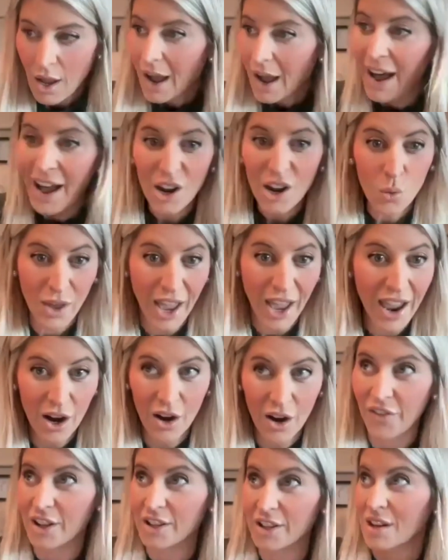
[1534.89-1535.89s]
I don't
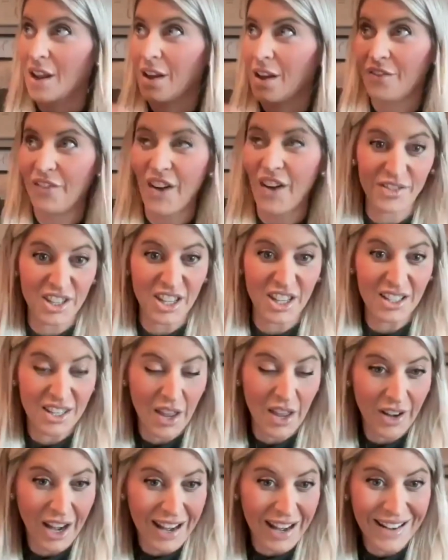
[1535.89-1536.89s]
care if it's 5, 6,
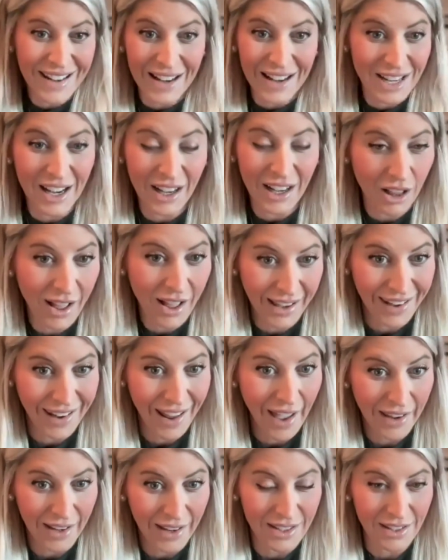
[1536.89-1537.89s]
7, 8, 9, 10 o'clock at
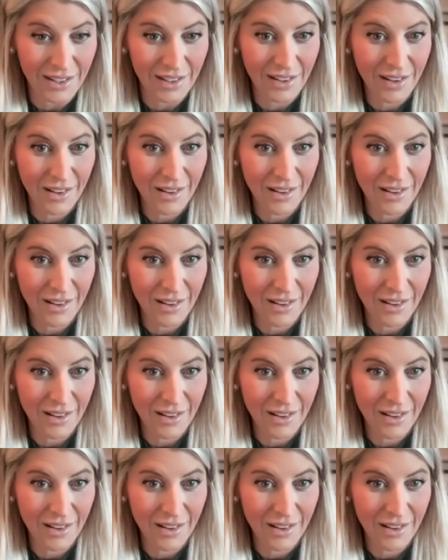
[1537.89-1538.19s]
night.